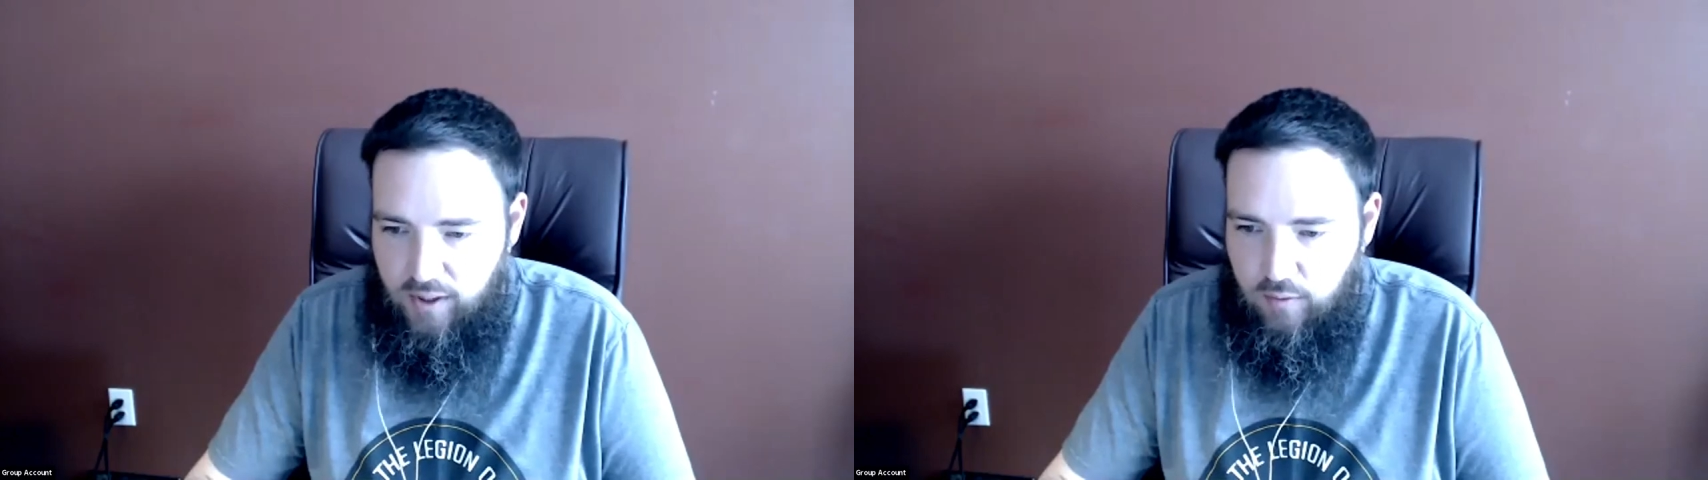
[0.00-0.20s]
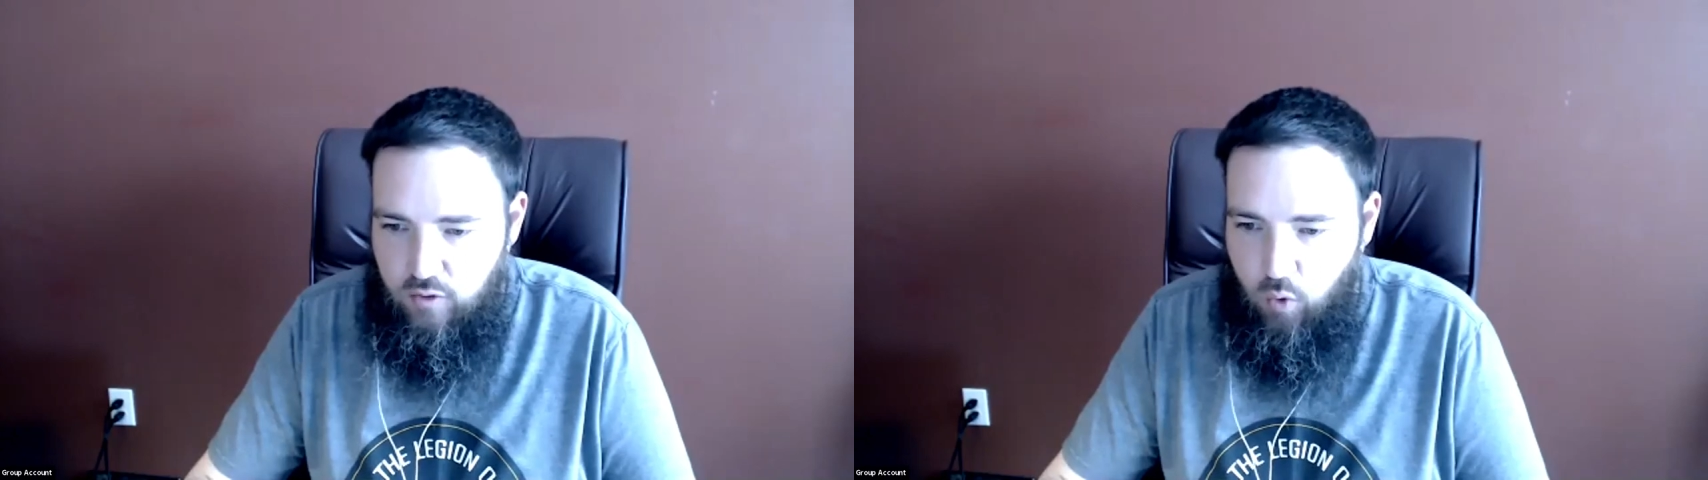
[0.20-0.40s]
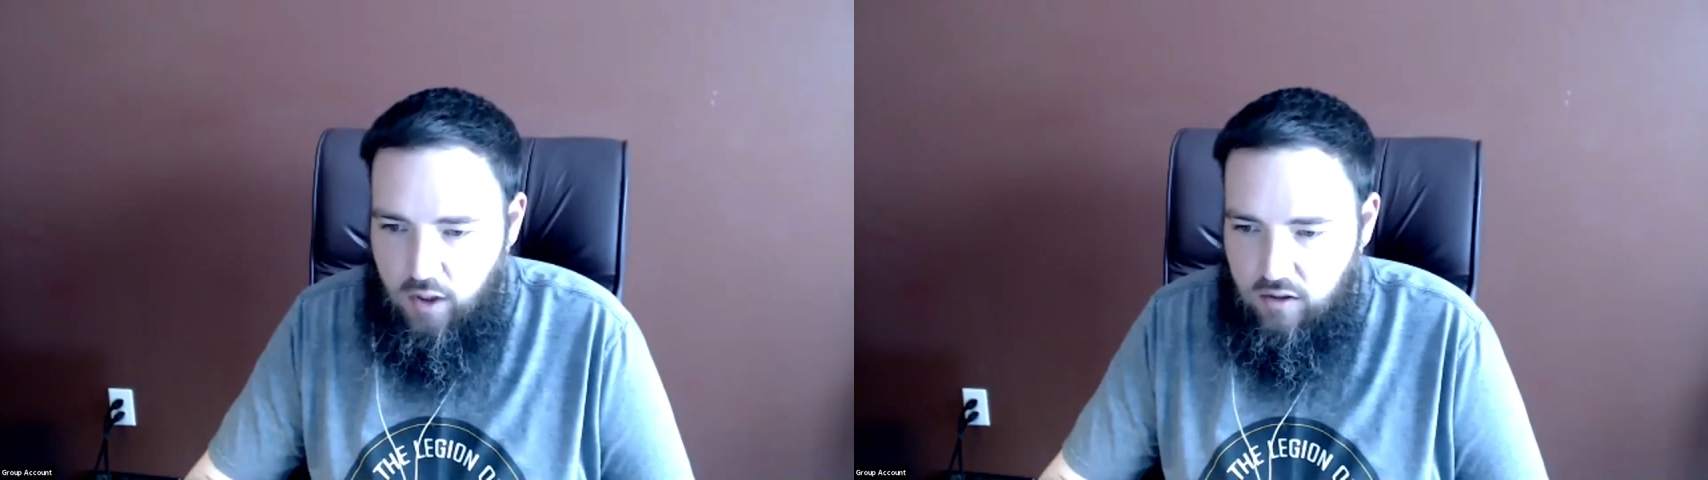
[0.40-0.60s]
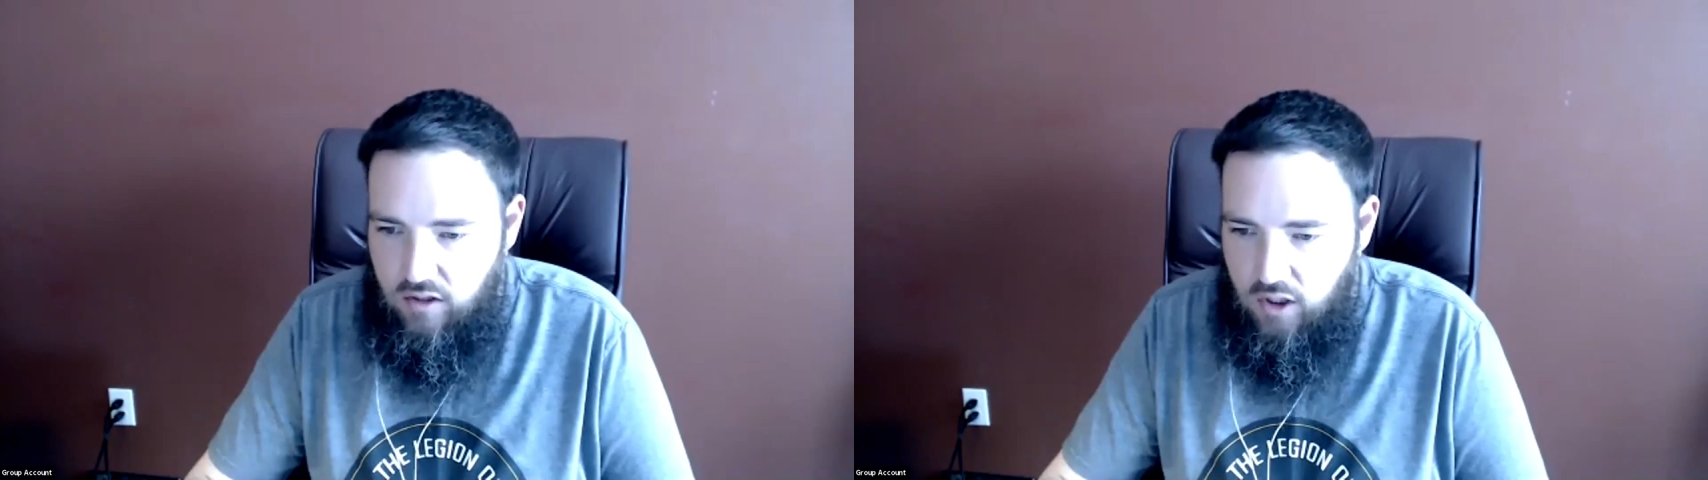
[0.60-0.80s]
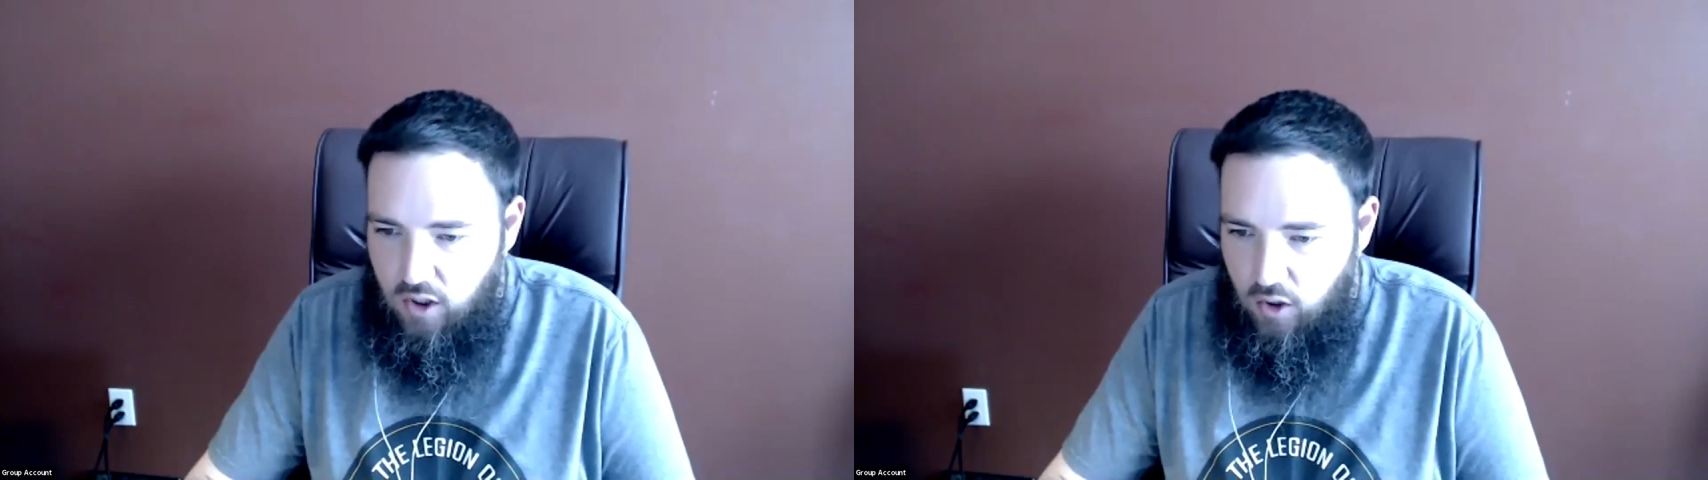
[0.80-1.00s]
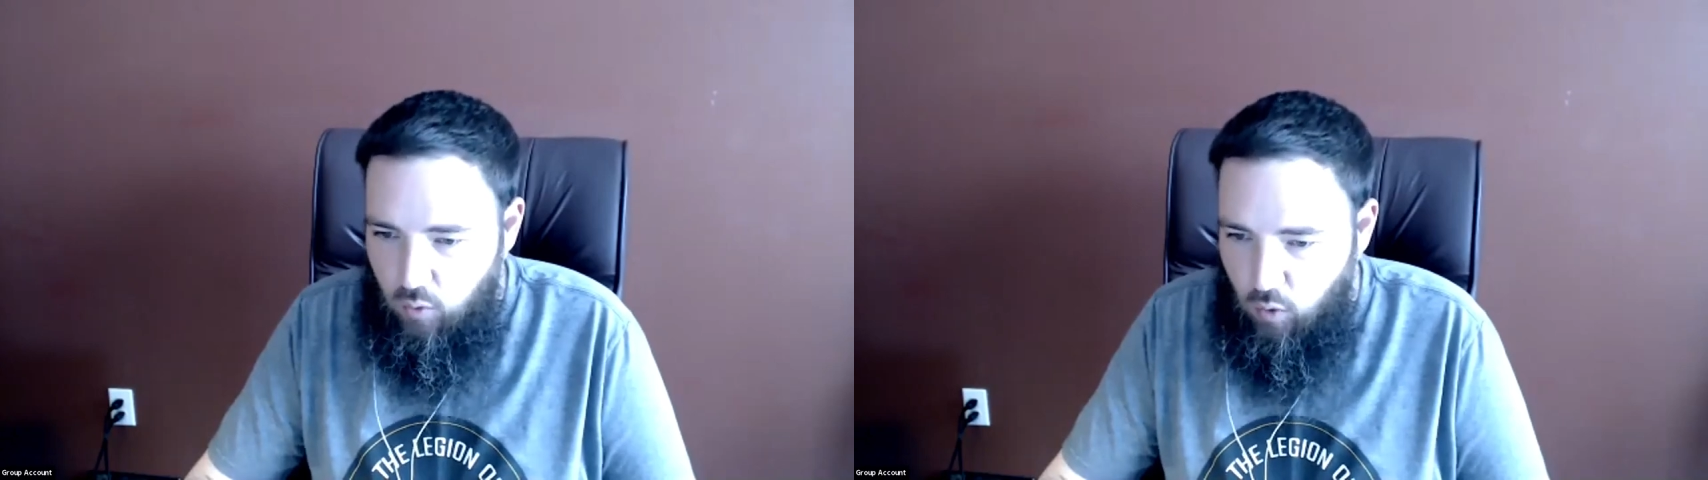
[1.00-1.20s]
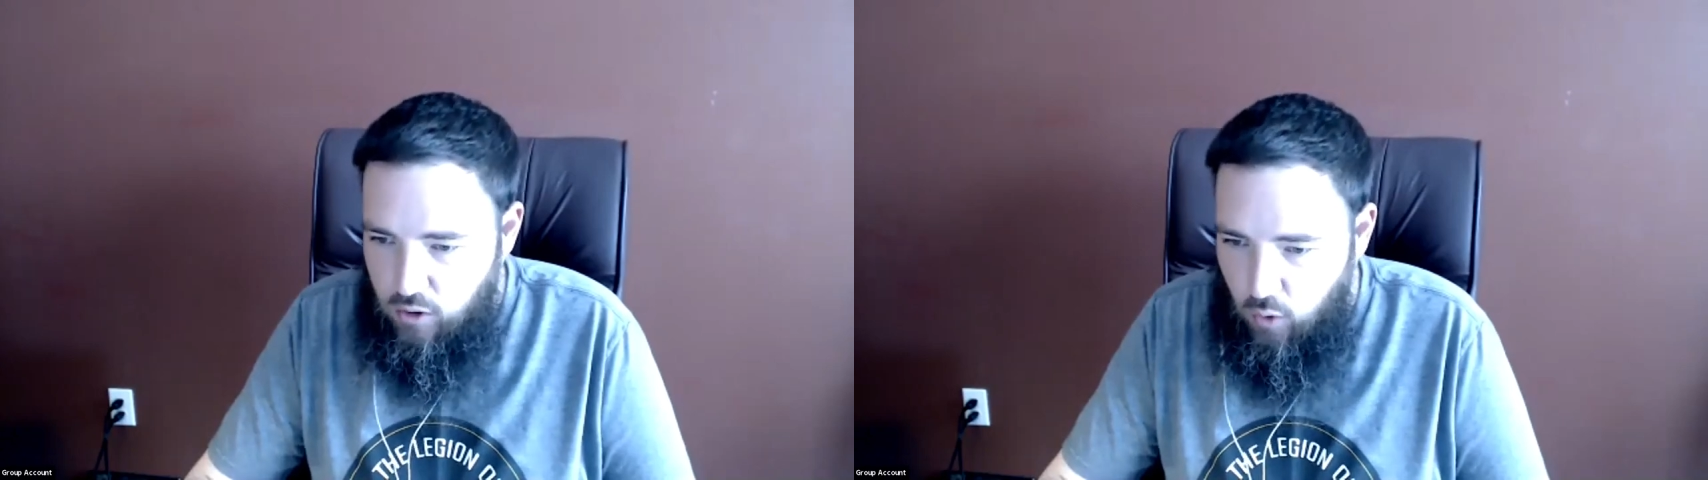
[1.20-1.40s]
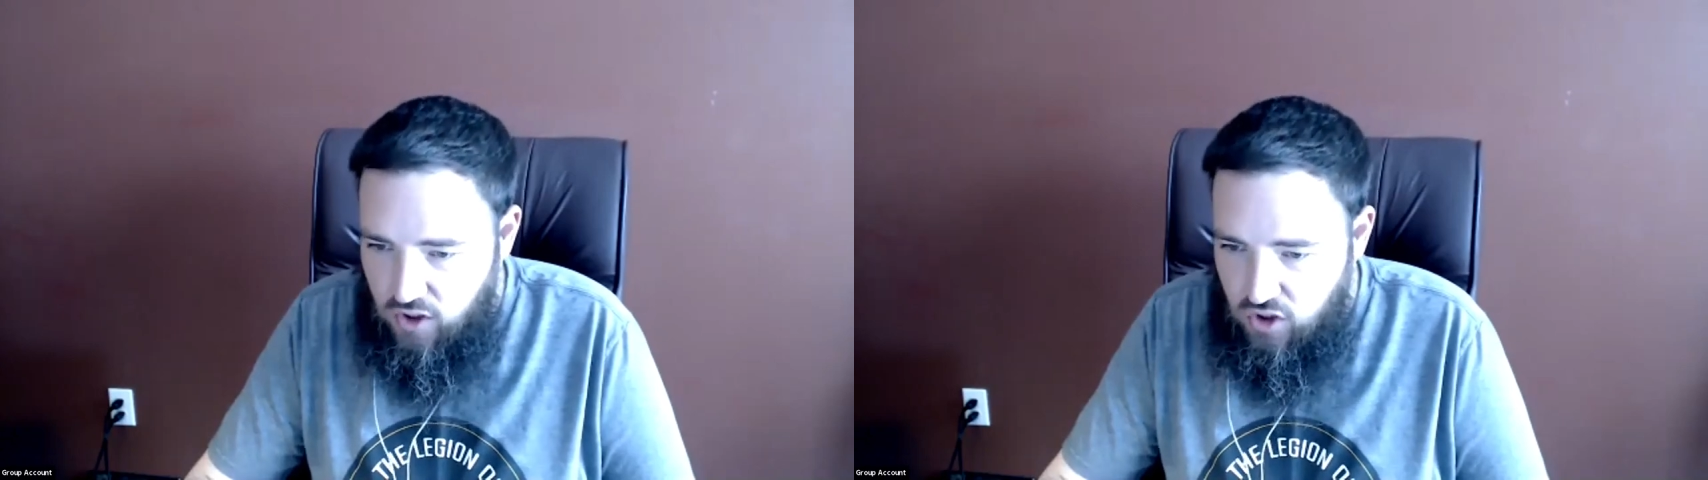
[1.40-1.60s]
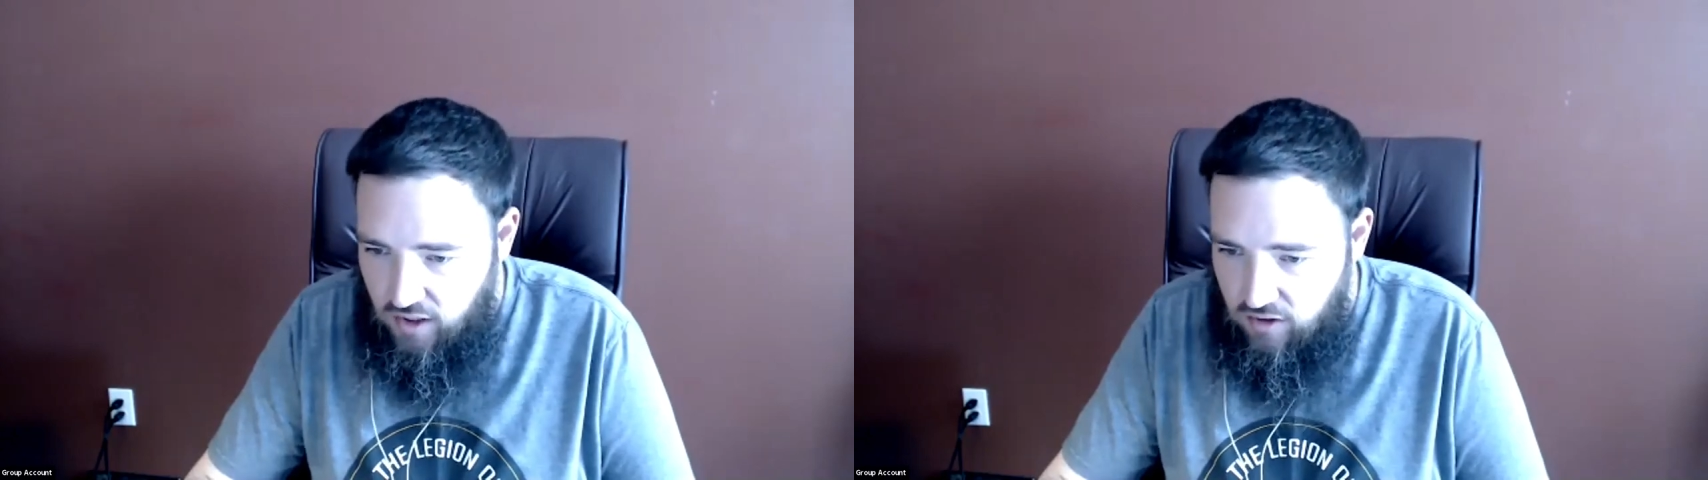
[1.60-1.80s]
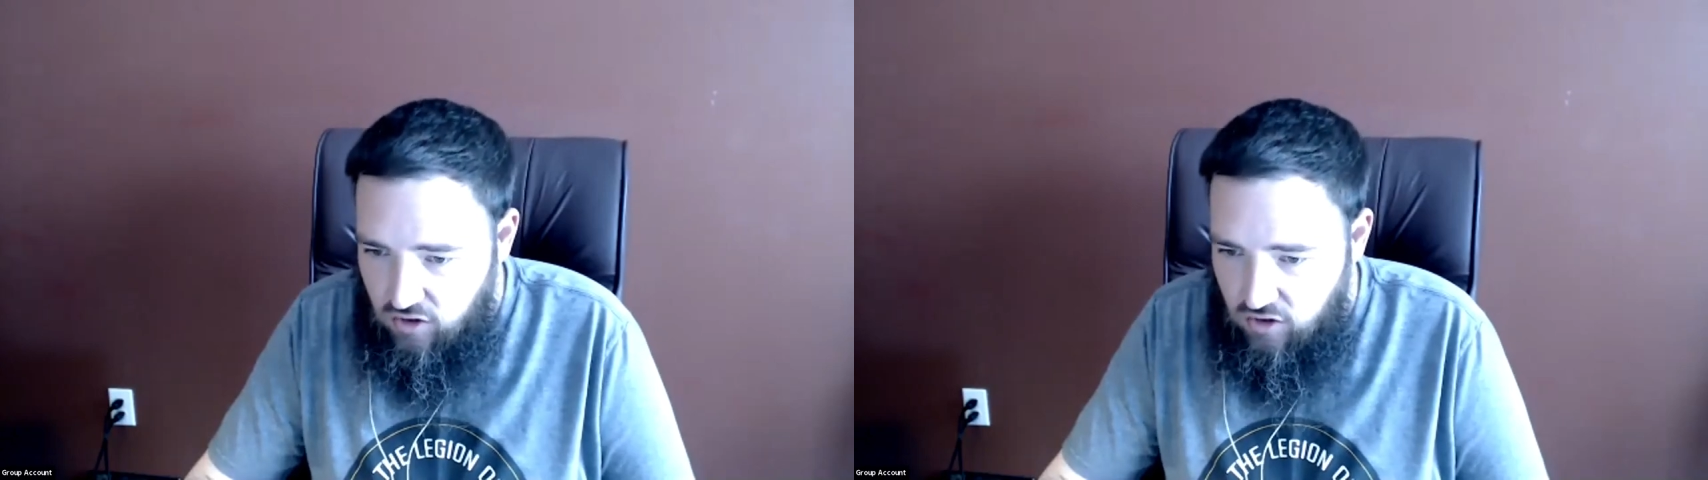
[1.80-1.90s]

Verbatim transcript: There was one question I